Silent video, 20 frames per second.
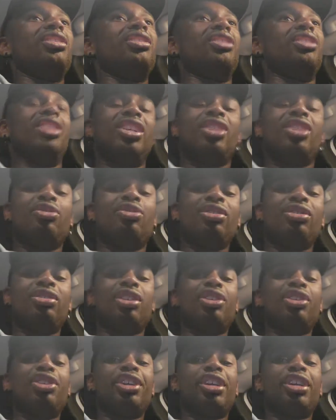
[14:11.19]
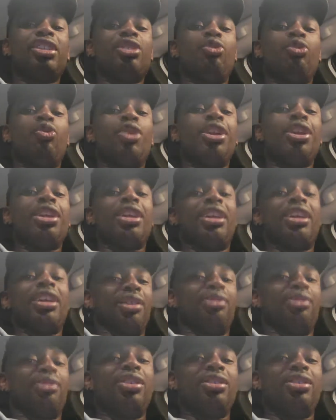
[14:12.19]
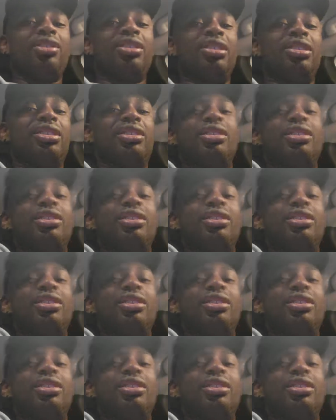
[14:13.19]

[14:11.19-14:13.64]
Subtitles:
decrease our chance of winning, increases